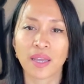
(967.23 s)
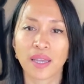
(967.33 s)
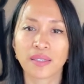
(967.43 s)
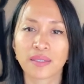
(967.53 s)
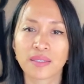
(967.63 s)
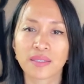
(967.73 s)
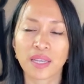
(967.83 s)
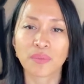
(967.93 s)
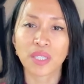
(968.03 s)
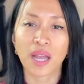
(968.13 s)
And at the
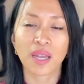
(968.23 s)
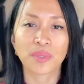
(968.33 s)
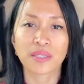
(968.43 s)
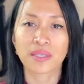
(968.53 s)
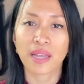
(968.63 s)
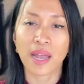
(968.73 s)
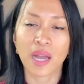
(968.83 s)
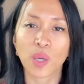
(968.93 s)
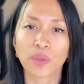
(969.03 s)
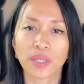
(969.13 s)
same time as
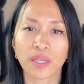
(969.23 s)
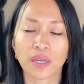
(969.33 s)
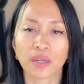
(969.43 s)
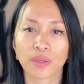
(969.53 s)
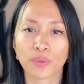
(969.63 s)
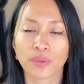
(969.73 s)
now in our,